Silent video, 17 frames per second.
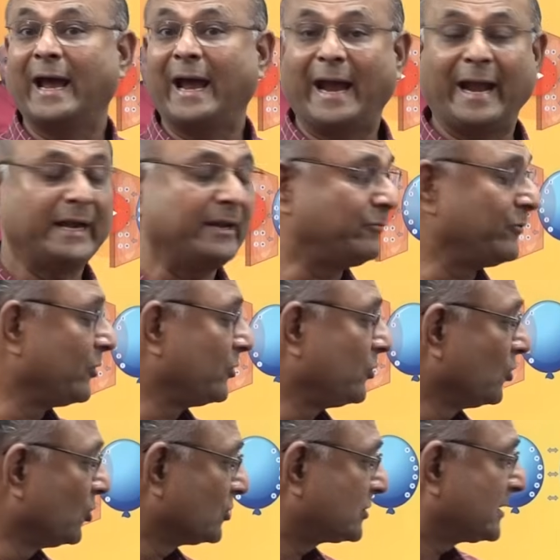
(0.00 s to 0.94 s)
And if you
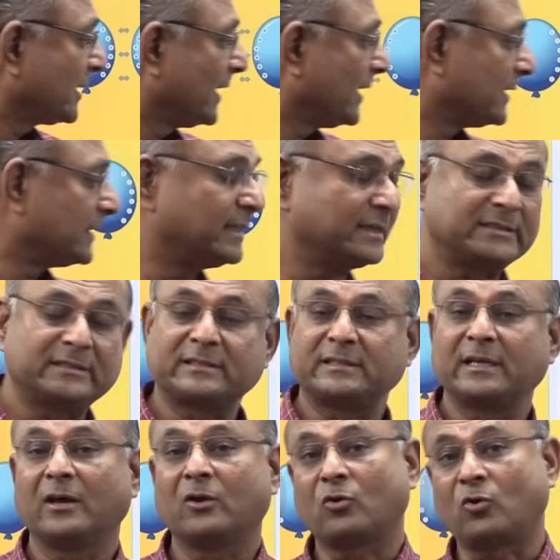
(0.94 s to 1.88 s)
use this
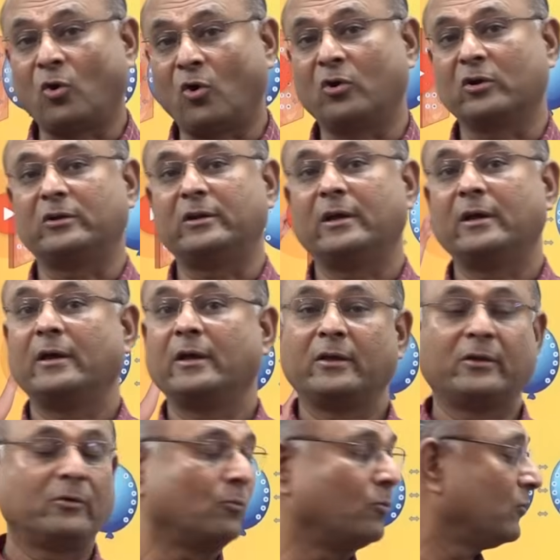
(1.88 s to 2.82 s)
code,
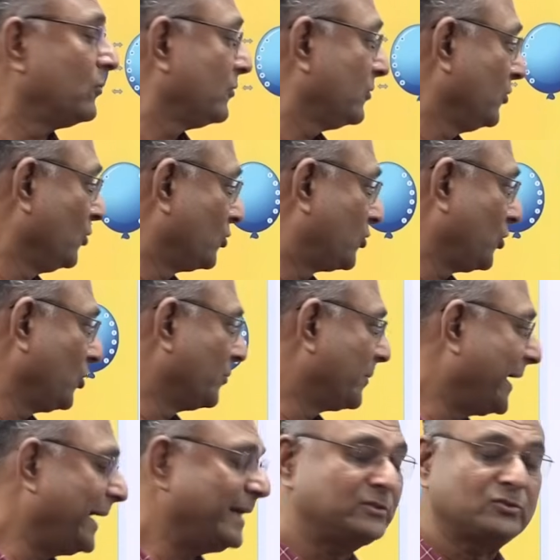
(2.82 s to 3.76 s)
YouTube, right?